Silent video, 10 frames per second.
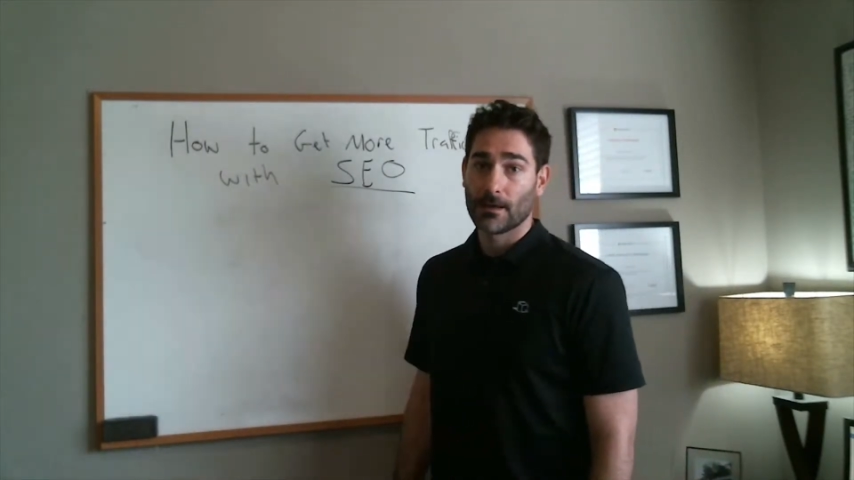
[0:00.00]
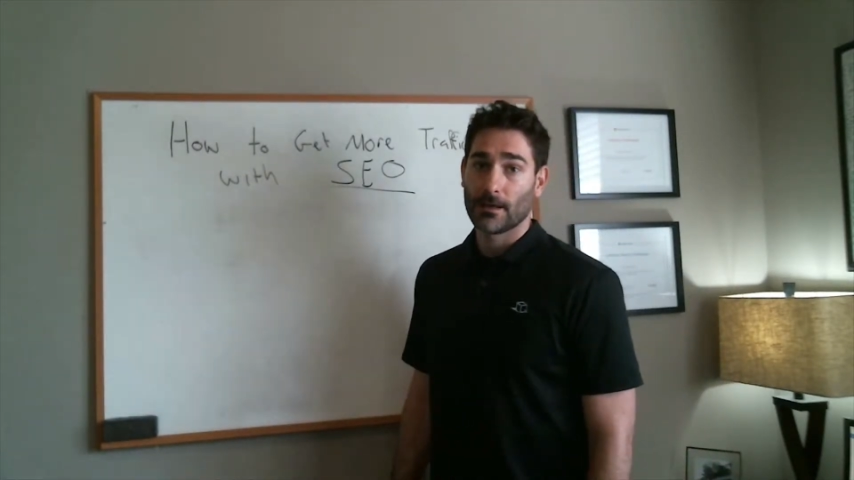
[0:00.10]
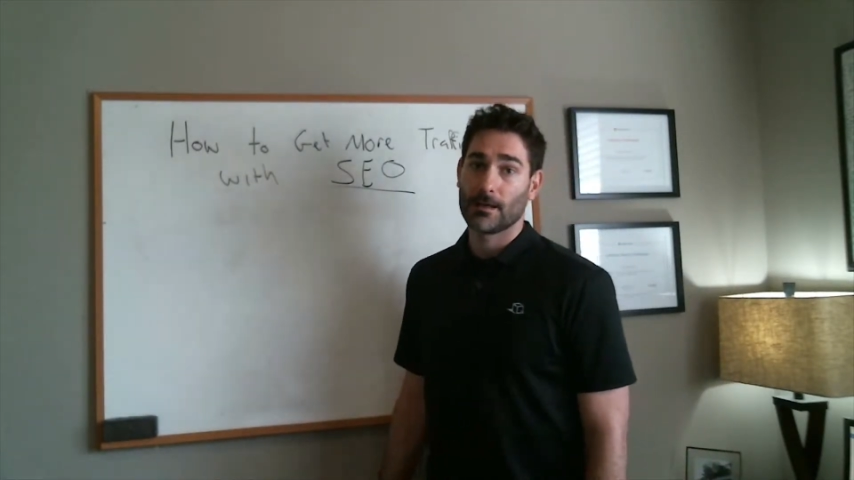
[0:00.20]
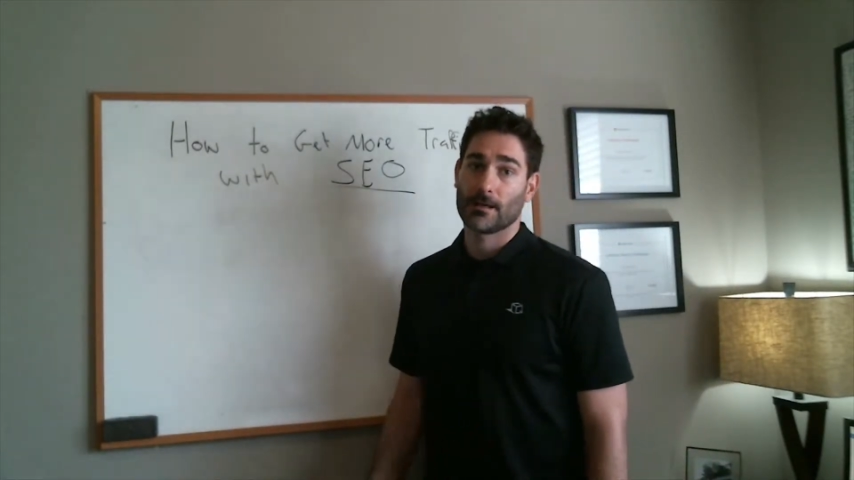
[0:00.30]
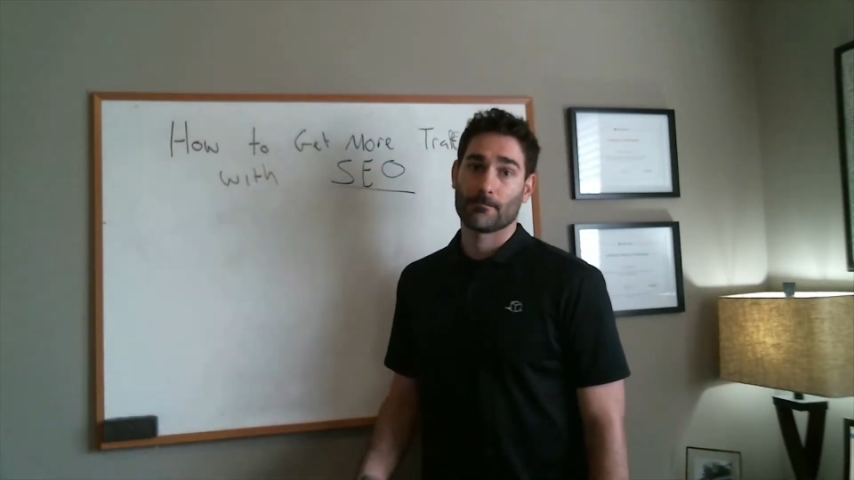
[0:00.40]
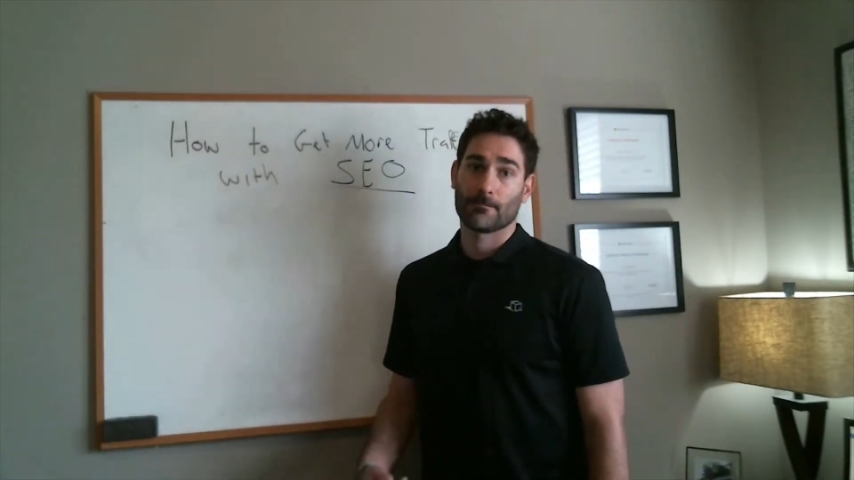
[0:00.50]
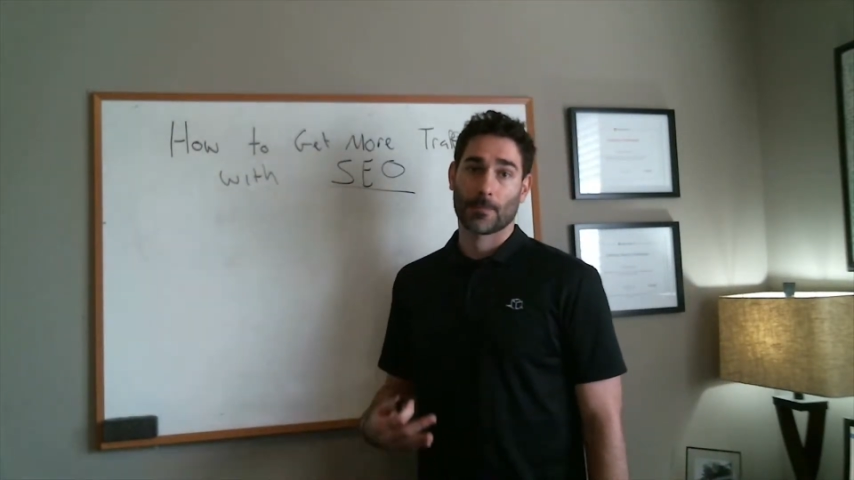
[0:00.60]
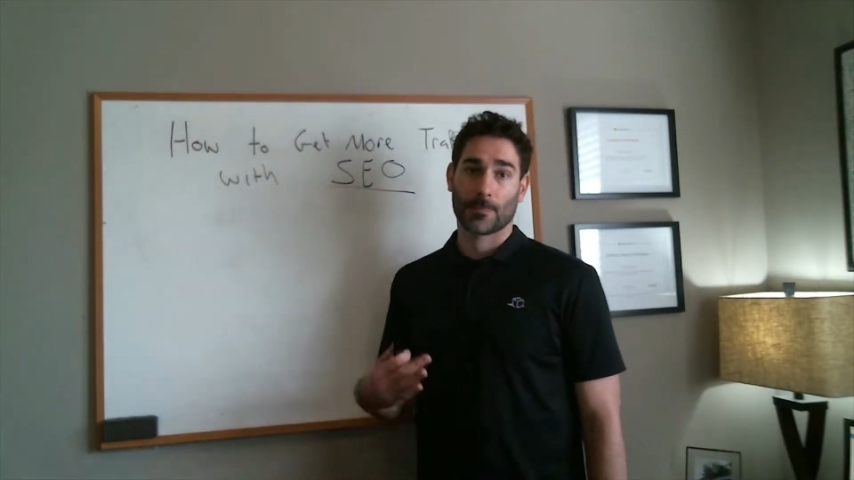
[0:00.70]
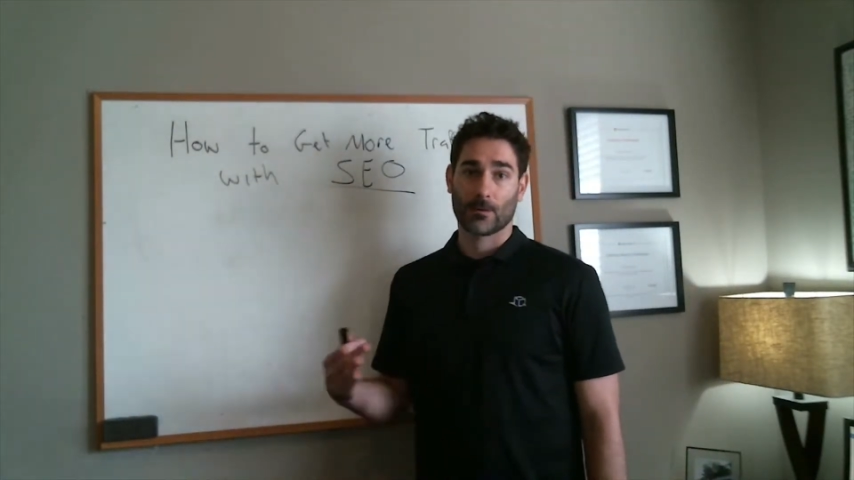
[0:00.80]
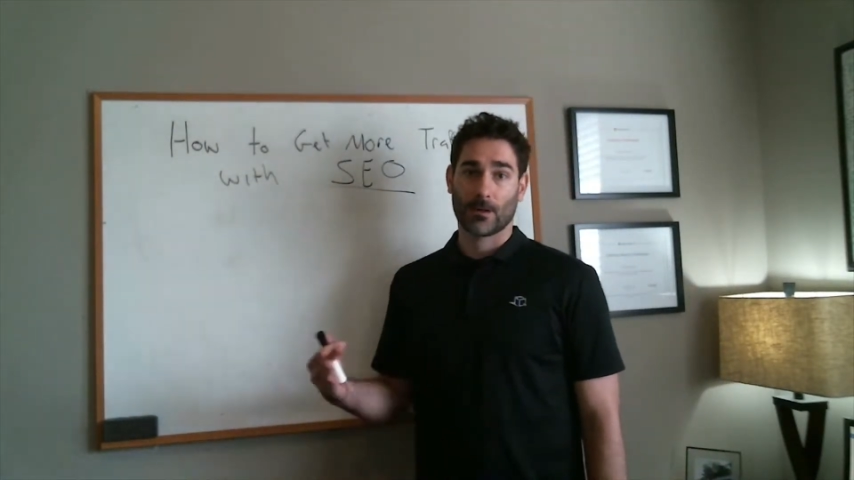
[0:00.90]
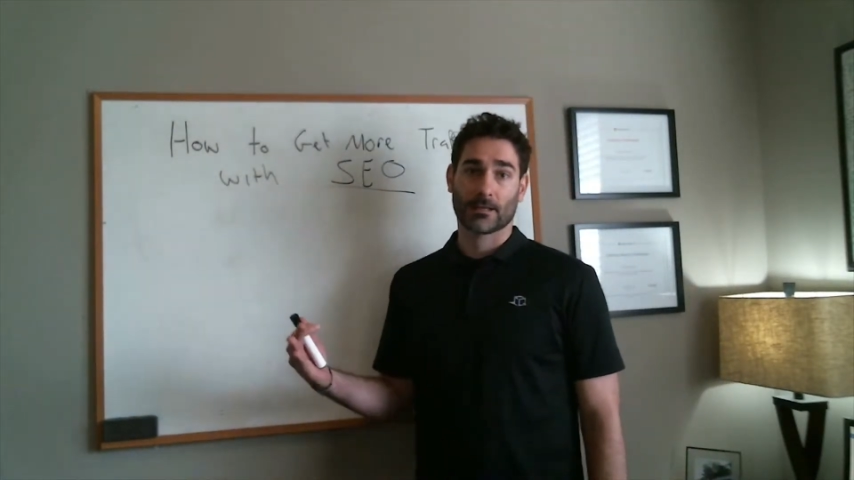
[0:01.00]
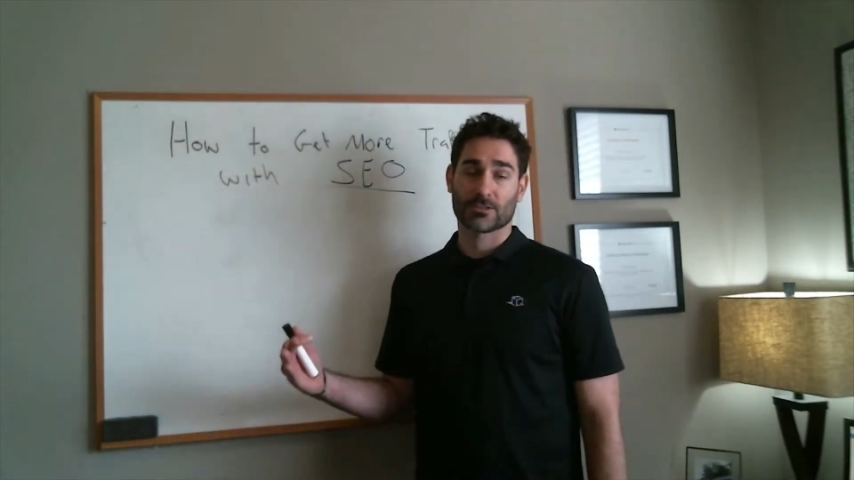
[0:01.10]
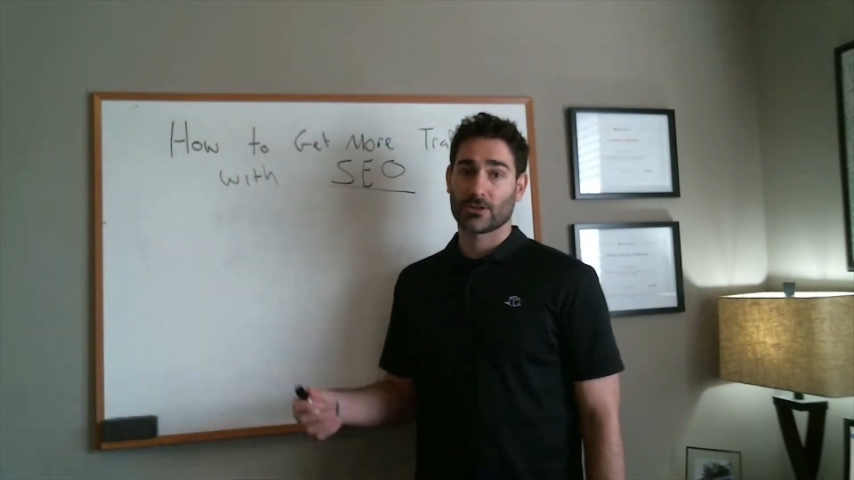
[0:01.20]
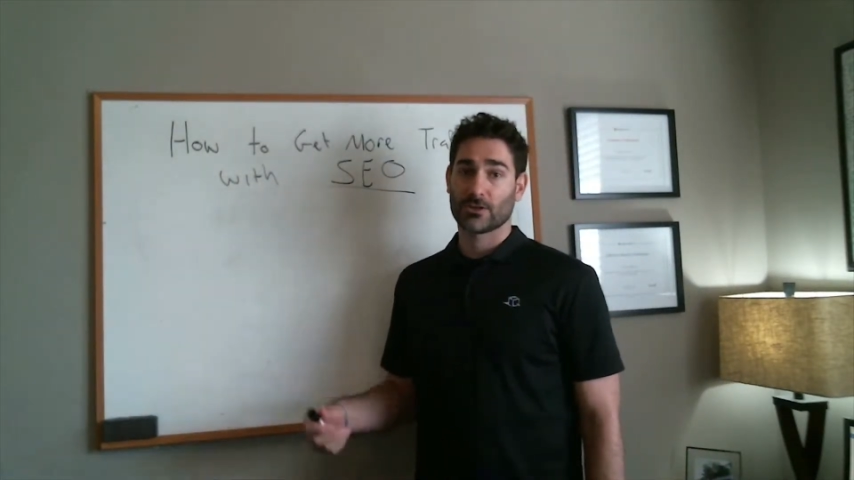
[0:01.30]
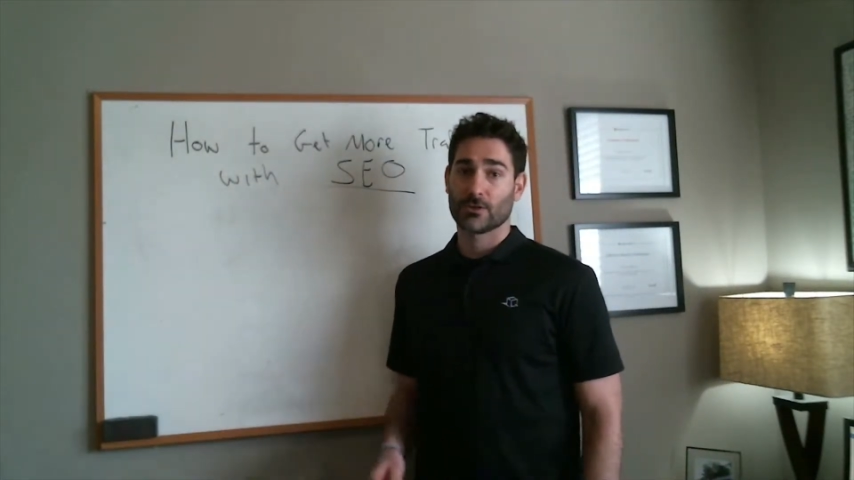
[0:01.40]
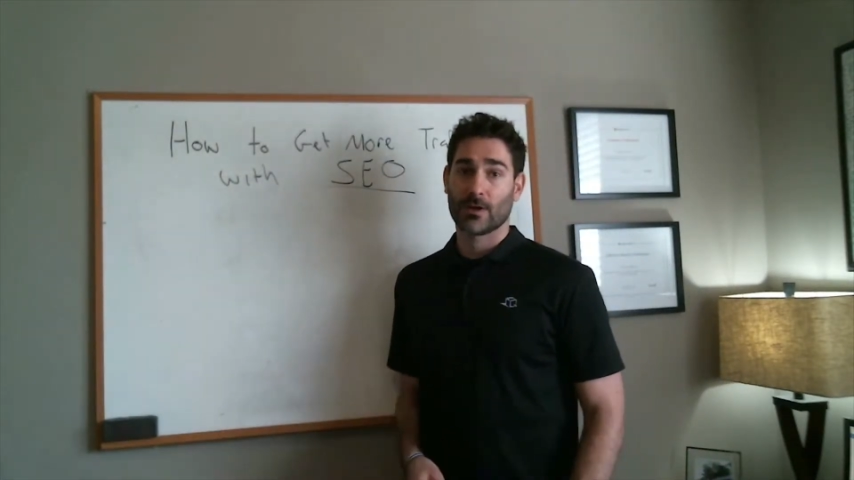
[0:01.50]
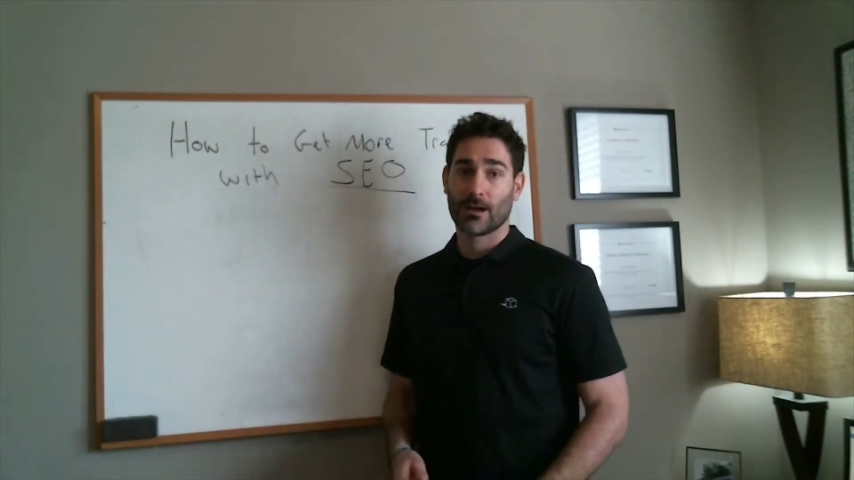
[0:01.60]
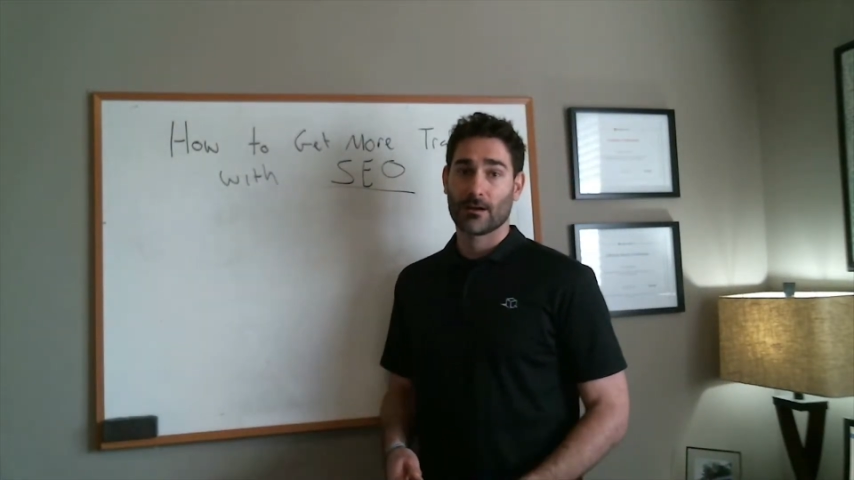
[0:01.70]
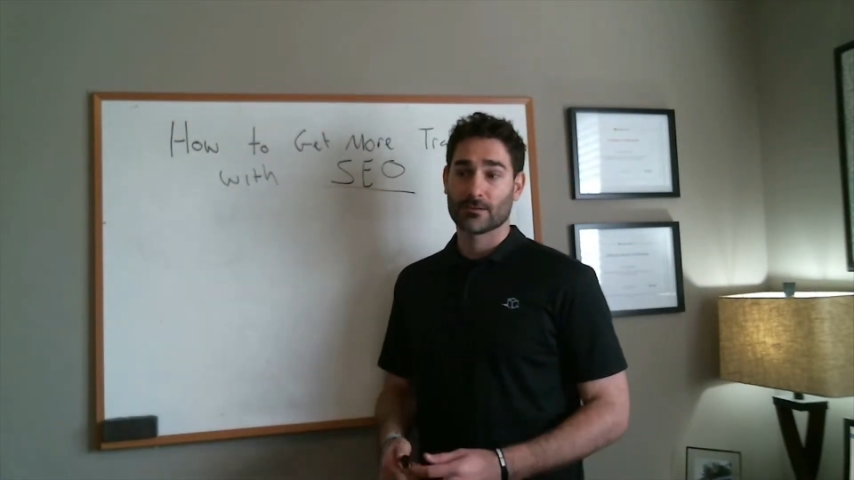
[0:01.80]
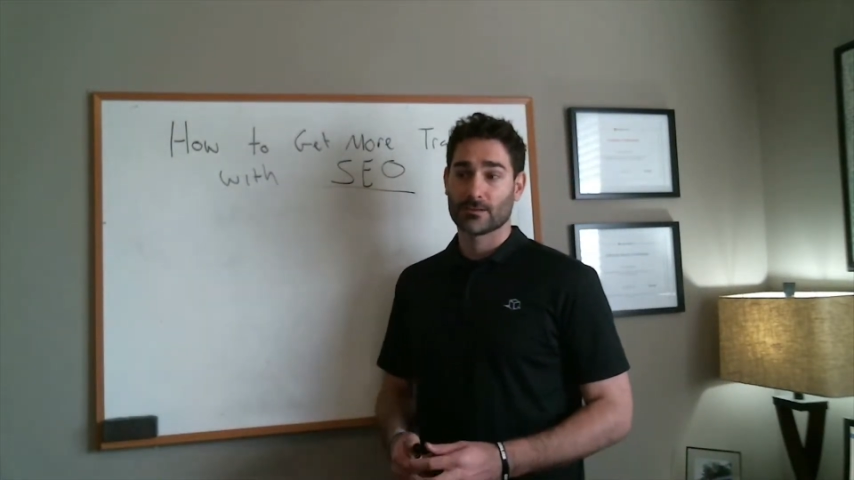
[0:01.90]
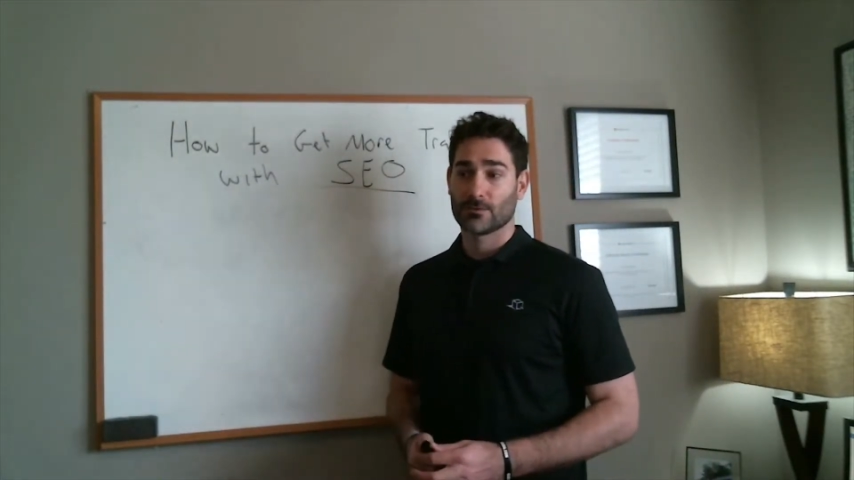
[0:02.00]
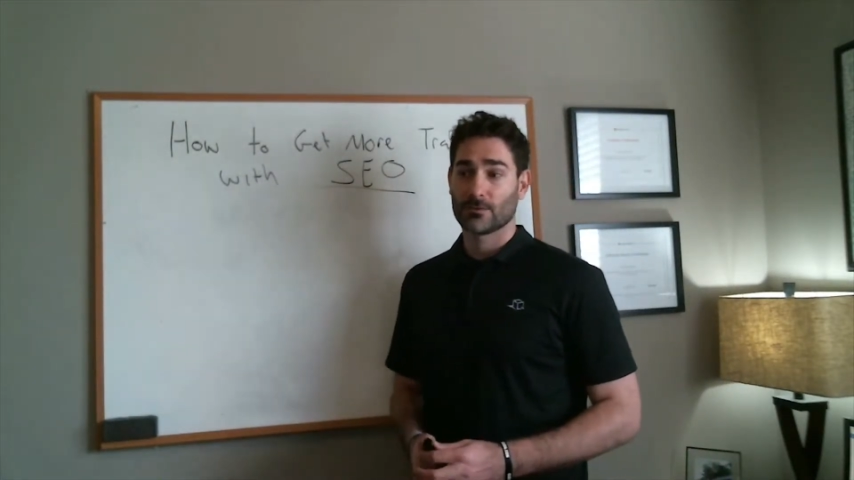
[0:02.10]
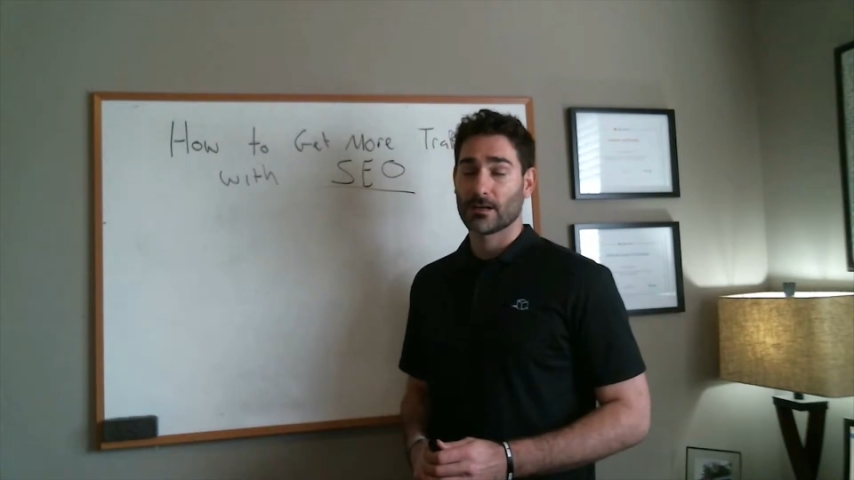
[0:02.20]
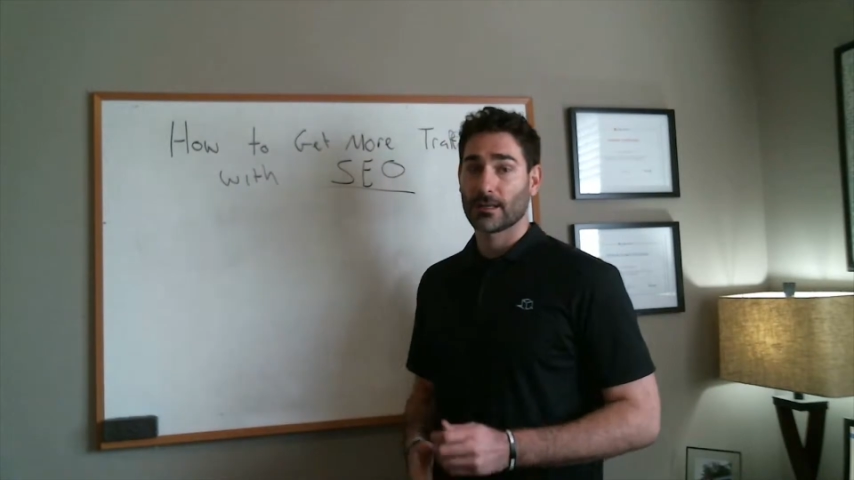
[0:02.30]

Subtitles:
I can show you how to